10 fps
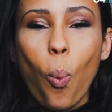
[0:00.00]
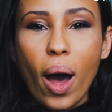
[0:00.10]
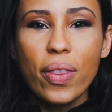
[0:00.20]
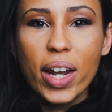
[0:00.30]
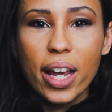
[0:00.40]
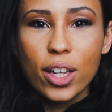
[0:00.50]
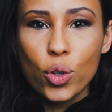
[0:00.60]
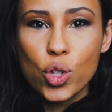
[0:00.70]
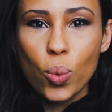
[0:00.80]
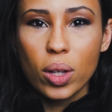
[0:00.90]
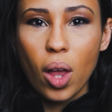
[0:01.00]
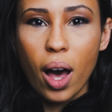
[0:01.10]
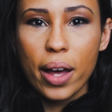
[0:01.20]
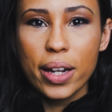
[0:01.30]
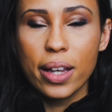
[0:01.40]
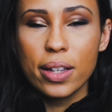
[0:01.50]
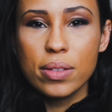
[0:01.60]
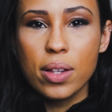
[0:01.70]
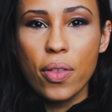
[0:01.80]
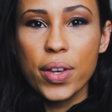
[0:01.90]
One that I go to a lot
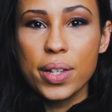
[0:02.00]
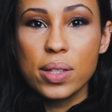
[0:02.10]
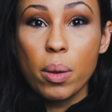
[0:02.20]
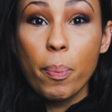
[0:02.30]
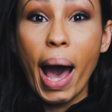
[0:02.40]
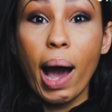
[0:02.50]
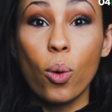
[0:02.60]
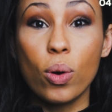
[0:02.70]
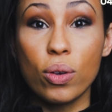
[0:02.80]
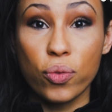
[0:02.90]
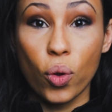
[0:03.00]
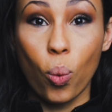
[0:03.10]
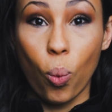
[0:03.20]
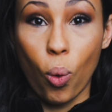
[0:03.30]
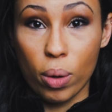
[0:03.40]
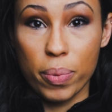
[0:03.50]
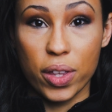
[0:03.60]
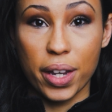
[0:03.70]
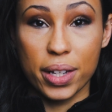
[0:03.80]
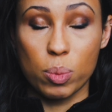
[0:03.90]
is this powerful warmth
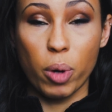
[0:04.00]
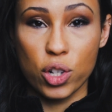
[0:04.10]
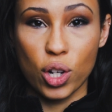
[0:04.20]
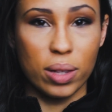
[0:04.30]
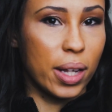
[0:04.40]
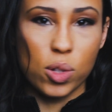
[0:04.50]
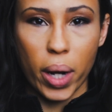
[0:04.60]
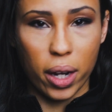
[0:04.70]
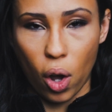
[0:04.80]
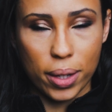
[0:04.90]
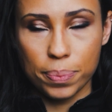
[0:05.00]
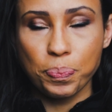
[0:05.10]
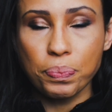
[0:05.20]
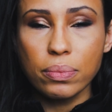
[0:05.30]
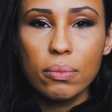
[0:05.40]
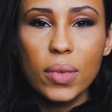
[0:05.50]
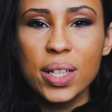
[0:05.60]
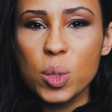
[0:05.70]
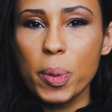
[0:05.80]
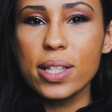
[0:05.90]
expression. That's what I call it.
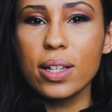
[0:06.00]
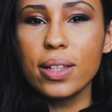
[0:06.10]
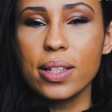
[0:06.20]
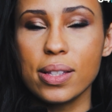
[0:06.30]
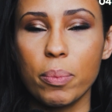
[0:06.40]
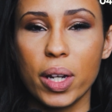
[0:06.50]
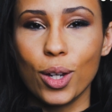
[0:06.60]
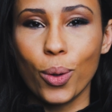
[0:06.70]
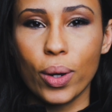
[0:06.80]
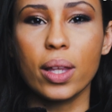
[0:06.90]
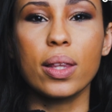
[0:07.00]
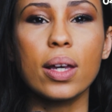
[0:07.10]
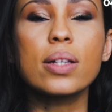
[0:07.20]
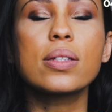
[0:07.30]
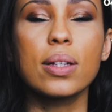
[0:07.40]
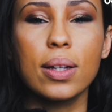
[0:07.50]
It's basically somebody going like this.